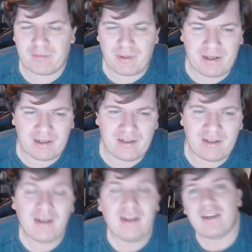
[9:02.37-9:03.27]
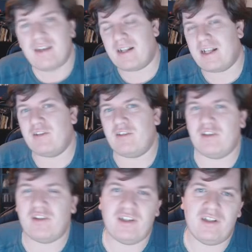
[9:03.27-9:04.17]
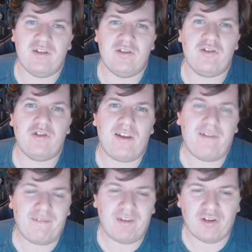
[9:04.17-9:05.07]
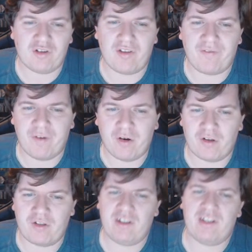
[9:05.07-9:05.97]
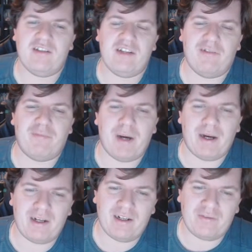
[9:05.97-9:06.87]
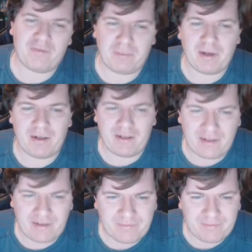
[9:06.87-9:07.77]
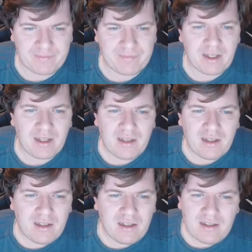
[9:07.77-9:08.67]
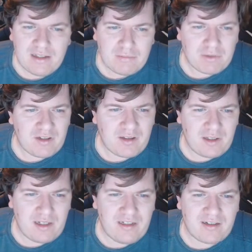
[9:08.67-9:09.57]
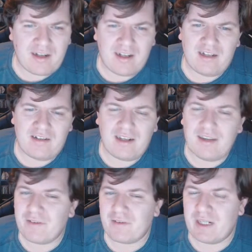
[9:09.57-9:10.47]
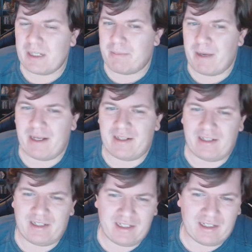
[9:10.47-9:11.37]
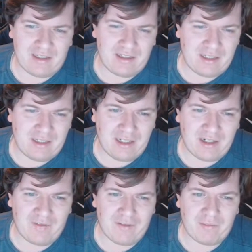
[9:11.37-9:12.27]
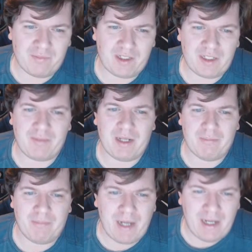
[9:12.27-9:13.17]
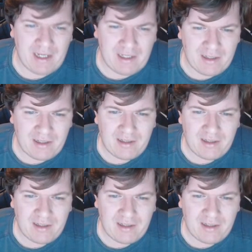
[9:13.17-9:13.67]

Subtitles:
Pilot. It allows you to use the Force instead of Pilot for piloting. Prestige class, I haven't really banned any because none of them seem that bad.